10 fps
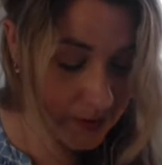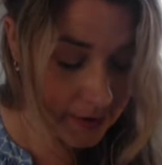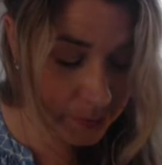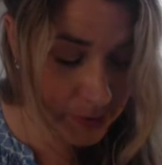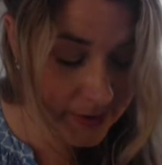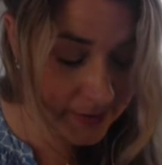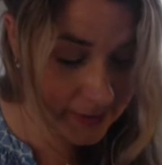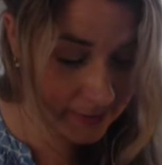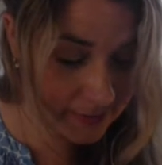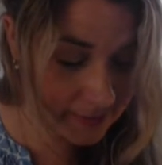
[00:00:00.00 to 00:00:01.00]
The
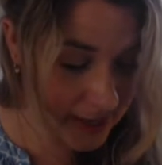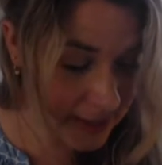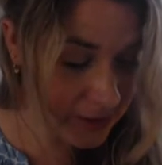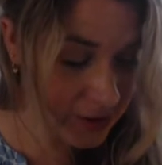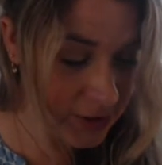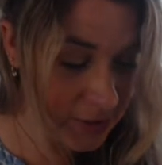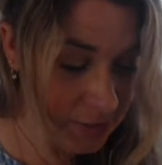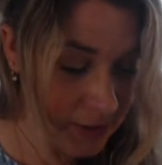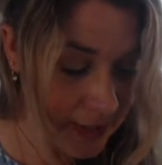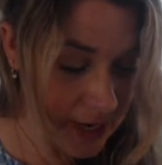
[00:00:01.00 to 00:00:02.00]
princess stayed
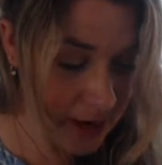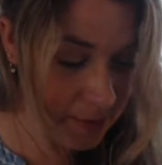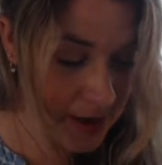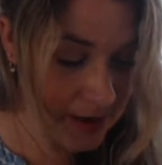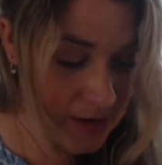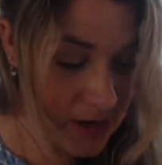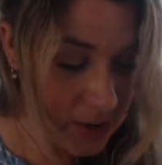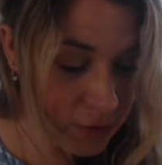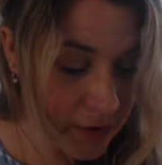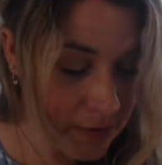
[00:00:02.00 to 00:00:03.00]
shivering in her bed,
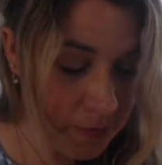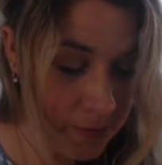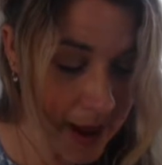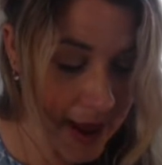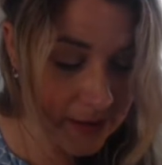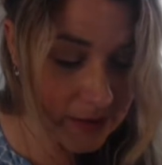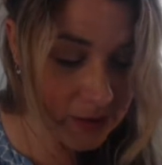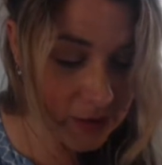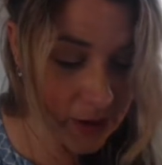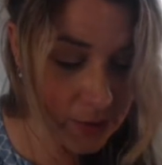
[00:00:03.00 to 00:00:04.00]
dressed from head to
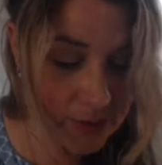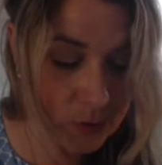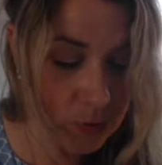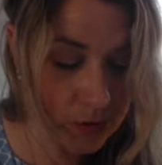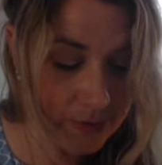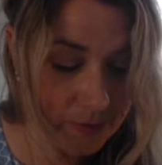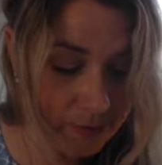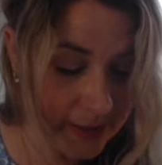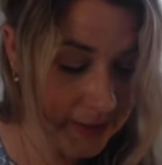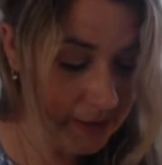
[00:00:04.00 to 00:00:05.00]
toe in woolen
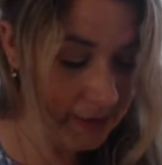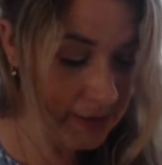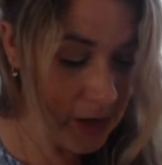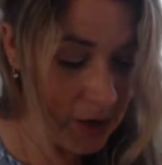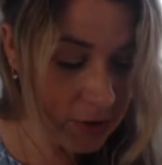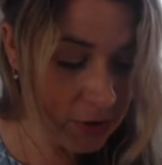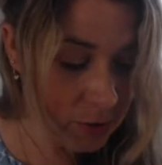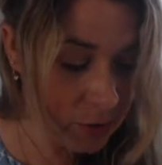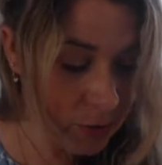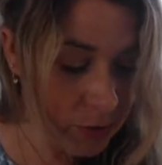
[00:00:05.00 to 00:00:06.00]
fleeces,
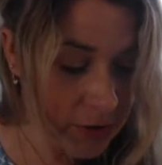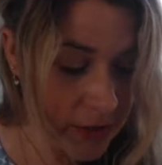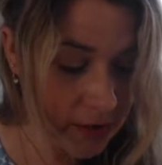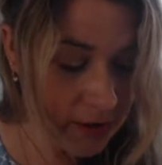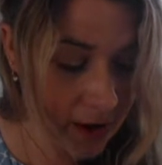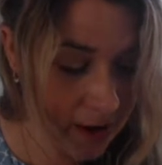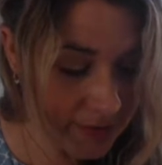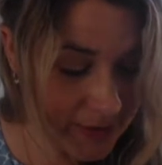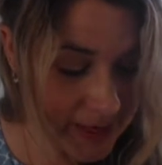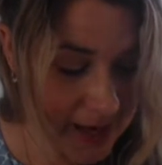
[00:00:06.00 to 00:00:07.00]
shawled,
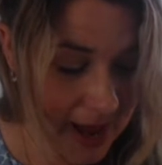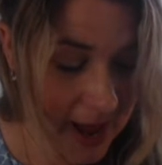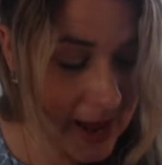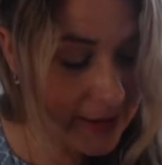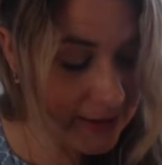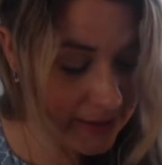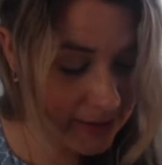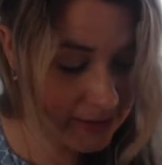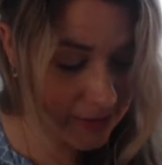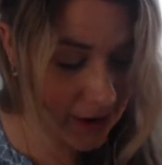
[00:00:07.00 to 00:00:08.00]
gloved, hatted
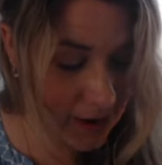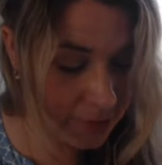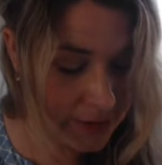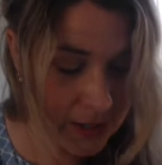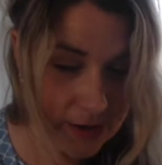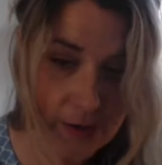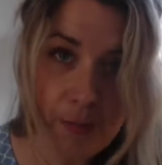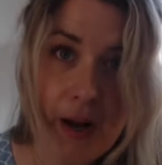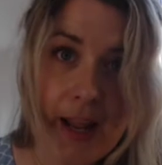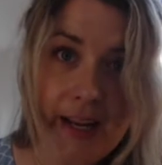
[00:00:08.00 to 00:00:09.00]
and scarfed,
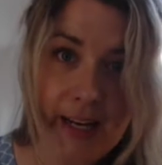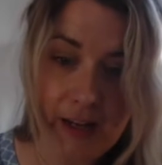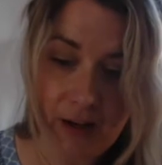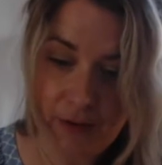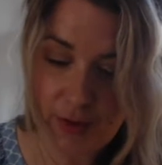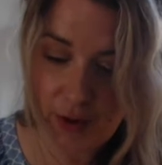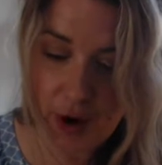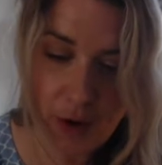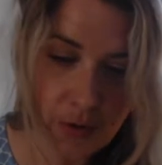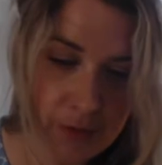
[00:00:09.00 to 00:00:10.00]
complaining of the
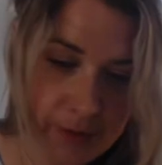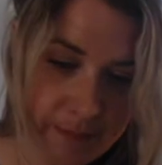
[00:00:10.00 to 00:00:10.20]
cold.